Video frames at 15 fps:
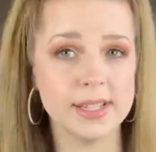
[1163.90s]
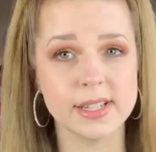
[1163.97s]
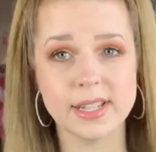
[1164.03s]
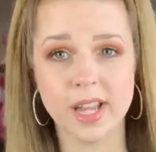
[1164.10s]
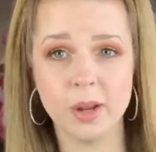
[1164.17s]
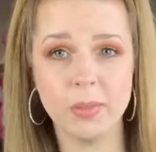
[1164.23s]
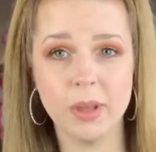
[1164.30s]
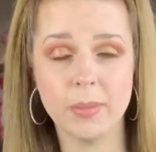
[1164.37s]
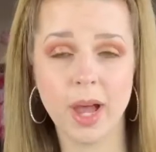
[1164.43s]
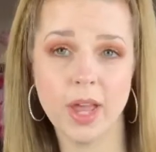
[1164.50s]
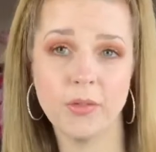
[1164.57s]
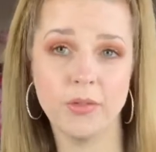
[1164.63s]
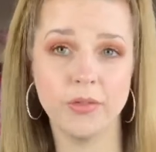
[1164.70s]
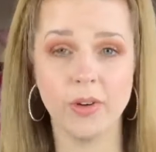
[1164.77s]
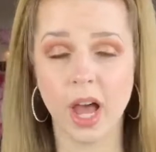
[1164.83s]
is going to be my
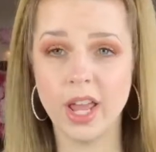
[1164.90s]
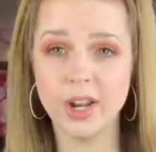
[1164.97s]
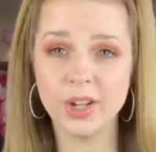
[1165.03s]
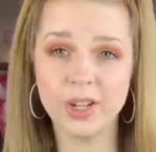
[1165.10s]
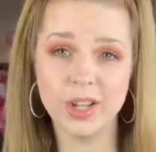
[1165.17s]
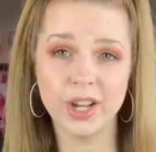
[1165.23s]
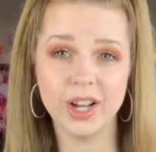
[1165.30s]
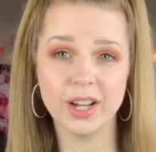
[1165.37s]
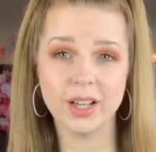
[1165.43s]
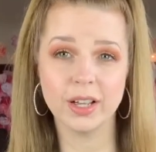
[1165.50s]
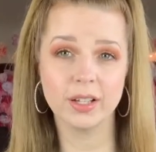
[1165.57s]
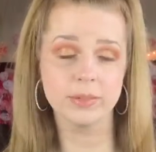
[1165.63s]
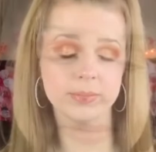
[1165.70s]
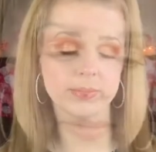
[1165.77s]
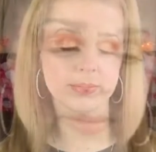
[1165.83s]
final look.
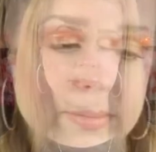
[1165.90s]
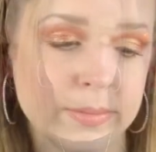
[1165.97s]
If